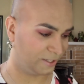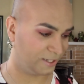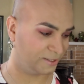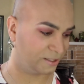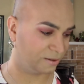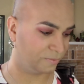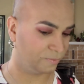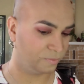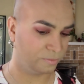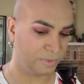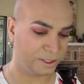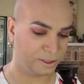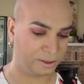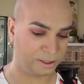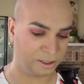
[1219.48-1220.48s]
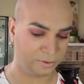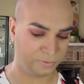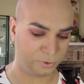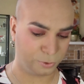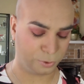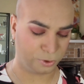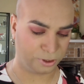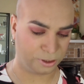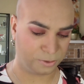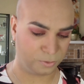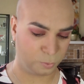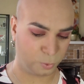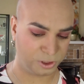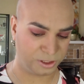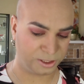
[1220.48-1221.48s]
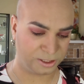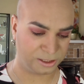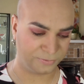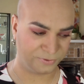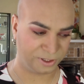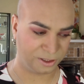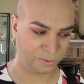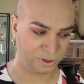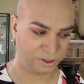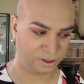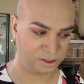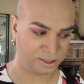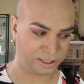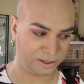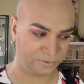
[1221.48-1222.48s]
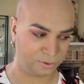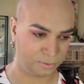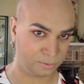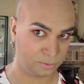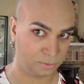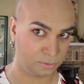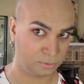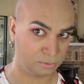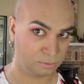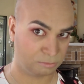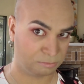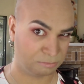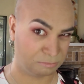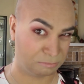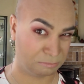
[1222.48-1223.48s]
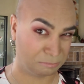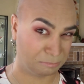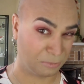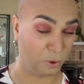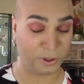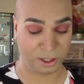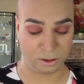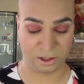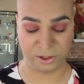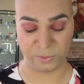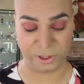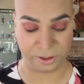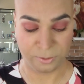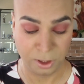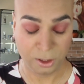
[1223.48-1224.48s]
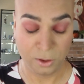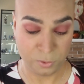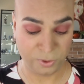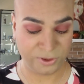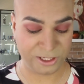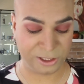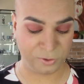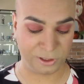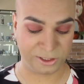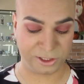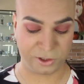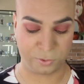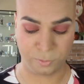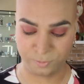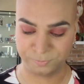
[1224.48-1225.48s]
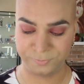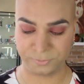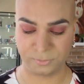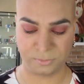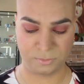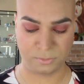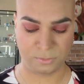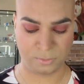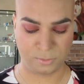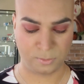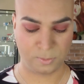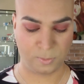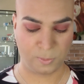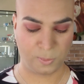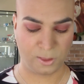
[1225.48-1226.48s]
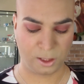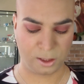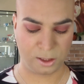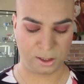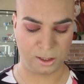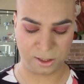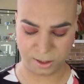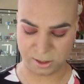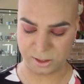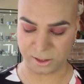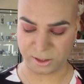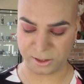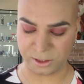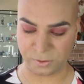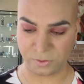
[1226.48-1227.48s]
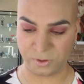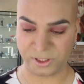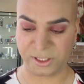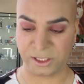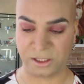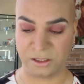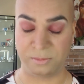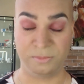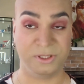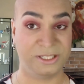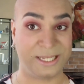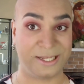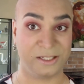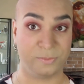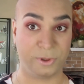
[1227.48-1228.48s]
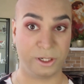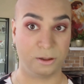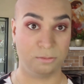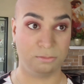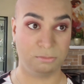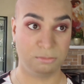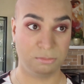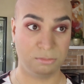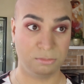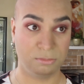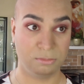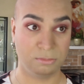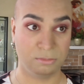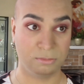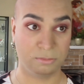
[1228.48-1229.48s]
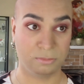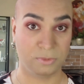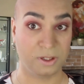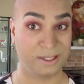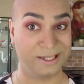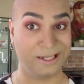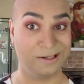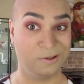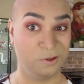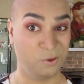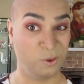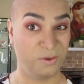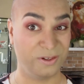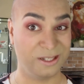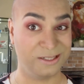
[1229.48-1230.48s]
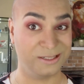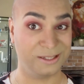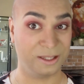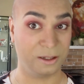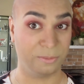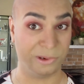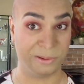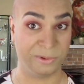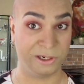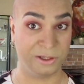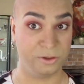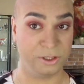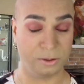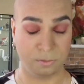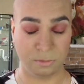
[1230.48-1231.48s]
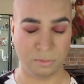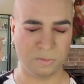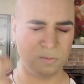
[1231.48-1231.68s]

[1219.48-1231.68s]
as I mentally inventory which things I've done and which things I haven't. Okay, I think we're good. One thing I do like to do is use some setting spray. Again, don't know if it does anything, but I'm going to use it.